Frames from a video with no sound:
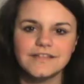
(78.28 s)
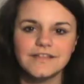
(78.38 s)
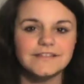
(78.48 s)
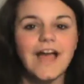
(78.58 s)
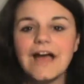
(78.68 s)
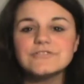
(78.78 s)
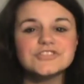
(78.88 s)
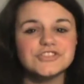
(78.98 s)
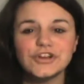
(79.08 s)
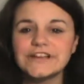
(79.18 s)
Yeah, I was
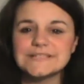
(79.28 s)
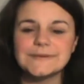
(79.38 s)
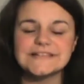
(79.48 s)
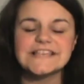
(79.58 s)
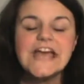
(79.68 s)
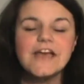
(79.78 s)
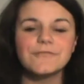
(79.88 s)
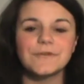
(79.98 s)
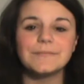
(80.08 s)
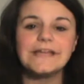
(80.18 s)
just curious because
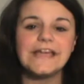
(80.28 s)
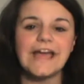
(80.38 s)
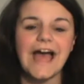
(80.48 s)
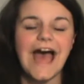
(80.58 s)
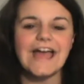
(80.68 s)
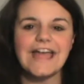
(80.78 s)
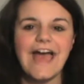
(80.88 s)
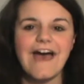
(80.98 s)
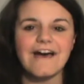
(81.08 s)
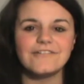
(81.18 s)
for me,
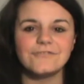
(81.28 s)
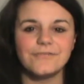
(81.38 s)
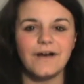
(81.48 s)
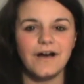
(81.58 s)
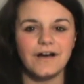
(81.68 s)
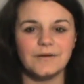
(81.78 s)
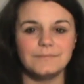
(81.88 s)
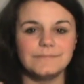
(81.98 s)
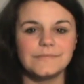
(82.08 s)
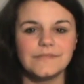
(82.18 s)
I've
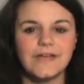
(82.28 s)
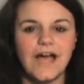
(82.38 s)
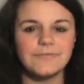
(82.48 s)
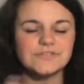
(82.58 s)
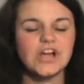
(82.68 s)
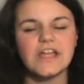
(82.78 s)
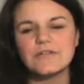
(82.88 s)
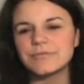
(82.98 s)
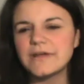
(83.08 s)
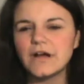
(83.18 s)
been talking
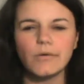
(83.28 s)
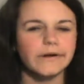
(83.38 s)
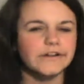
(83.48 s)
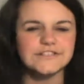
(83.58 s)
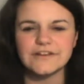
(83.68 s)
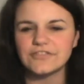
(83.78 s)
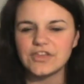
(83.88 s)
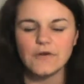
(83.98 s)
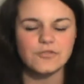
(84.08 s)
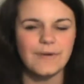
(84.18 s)
with my coworkers and
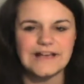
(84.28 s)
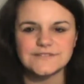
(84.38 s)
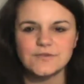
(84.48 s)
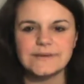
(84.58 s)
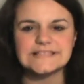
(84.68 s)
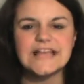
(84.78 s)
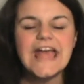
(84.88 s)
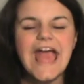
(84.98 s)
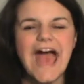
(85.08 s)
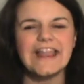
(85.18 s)
everything over the past few weeks,
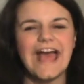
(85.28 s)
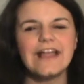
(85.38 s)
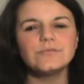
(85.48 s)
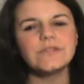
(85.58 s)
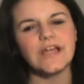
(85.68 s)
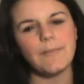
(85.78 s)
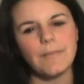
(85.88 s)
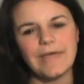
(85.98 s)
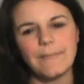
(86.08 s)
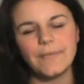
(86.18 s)
and it hadn't really come
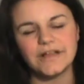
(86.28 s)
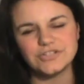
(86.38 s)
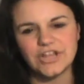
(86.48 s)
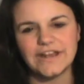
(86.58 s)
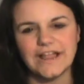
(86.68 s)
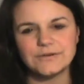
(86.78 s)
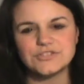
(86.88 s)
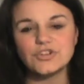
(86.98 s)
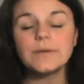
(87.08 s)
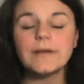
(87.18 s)
up that much. And I
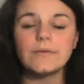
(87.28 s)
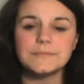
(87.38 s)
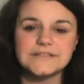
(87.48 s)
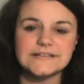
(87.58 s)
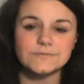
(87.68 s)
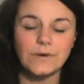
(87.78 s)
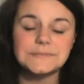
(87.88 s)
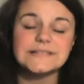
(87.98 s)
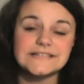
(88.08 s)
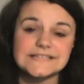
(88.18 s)
was showing my
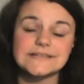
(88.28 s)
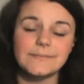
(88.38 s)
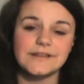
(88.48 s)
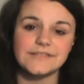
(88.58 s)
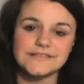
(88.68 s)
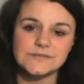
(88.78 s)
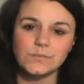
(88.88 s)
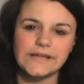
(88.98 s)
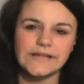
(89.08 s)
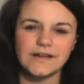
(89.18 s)
website to somebody this
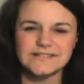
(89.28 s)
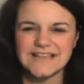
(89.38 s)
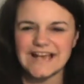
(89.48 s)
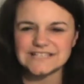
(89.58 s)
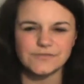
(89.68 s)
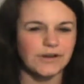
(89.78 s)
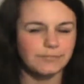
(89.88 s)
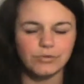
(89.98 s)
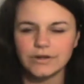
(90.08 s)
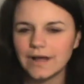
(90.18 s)
week to ask for
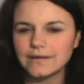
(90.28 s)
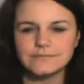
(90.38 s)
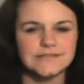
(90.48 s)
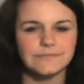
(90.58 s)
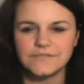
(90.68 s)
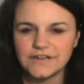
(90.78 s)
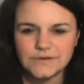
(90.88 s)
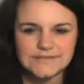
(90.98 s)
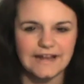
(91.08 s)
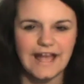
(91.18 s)
input on some
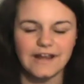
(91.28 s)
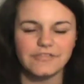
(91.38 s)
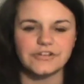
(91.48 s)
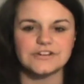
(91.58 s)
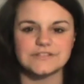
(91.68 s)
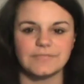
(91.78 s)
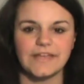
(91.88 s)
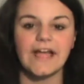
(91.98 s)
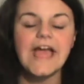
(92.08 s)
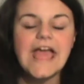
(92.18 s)
videos that I had on there or
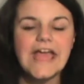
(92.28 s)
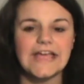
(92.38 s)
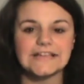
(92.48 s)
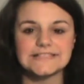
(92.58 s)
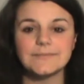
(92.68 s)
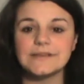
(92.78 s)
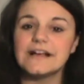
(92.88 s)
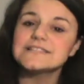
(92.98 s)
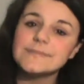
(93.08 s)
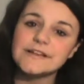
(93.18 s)
something. And somebody
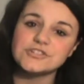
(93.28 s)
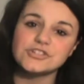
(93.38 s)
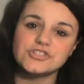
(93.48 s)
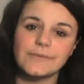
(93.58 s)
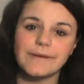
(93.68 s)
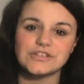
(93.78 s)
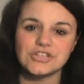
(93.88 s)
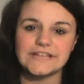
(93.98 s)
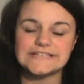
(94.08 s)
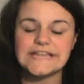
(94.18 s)
else in my internship
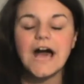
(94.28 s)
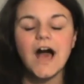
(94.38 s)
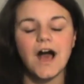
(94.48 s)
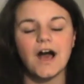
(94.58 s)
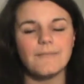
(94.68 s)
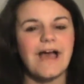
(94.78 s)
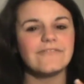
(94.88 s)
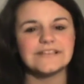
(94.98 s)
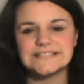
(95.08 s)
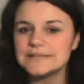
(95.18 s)
mentioned
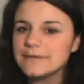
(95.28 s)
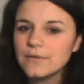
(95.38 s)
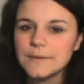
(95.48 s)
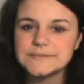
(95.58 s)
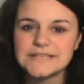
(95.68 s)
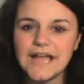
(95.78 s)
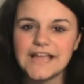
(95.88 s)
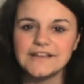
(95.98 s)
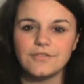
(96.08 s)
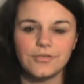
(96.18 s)
having seen my
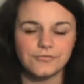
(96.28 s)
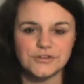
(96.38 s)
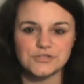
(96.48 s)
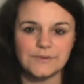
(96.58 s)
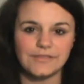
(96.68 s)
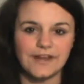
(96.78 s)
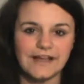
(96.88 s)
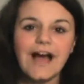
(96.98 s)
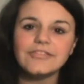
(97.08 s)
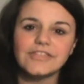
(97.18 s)
website the first week that I
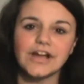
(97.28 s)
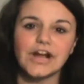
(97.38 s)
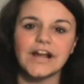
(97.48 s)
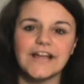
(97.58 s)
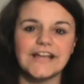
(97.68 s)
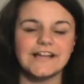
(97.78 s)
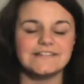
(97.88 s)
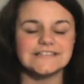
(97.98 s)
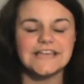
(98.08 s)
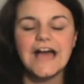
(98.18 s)
got there,
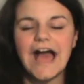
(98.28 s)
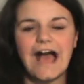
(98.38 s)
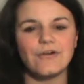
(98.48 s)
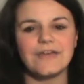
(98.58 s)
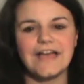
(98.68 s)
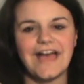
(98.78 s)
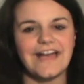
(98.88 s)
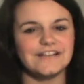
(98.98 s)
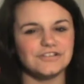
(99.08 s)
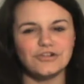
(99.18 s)
and how they
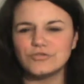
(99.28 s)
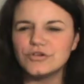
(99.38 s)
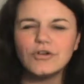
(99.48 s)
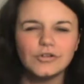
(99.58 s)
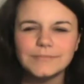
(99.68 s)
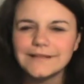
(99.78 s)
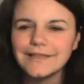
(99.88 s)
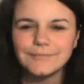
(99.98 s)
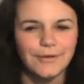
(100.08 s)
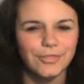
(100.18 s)
had, Googled me
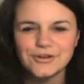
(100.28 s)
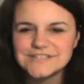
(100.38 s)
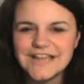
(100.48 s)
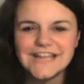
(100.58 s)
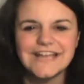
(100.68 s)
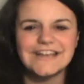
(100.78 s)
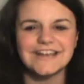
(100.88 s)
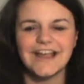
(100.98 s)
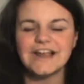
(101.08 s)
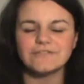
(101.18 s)
like my third day in
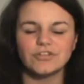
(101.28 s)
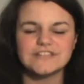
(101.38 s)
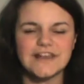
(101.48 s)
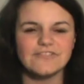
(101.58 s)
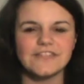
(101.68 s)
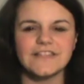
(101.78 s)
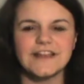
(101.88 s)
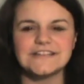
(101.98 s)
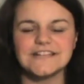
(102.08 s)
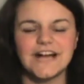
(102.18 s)
and kind of looked at everything that
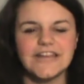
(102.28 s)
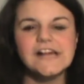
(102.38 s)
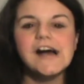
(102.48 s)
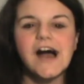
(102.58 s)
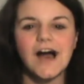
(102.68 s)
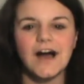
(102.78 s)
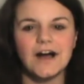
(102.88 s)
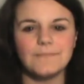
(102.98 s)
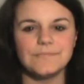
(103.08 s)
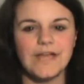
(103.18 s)
I'd done,
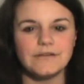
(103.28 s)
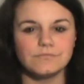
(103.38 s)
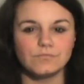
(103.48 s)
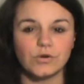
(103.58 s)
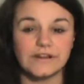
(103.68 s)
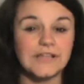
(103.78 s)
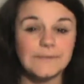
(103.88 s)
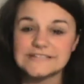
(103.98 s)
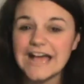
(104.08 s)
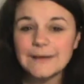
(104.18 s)
and were
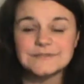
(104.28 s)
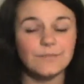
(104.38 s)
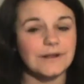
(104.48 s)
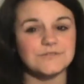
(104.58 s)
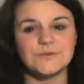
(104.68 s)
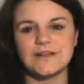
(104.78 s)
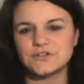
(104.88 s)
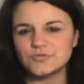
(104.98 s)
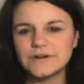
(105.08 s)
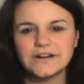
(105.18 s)
keeping tabs on what I was doing
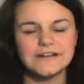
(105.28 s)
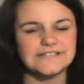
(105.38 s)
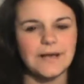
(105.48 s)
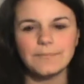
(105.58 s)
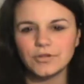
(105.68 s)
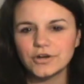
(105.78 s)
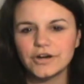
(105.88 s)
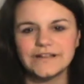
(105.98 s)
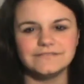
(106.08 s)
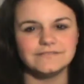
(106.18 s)
on Twitter and
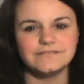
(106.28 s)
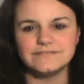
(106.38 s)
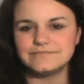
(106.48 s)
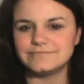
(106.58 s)
Tumblr and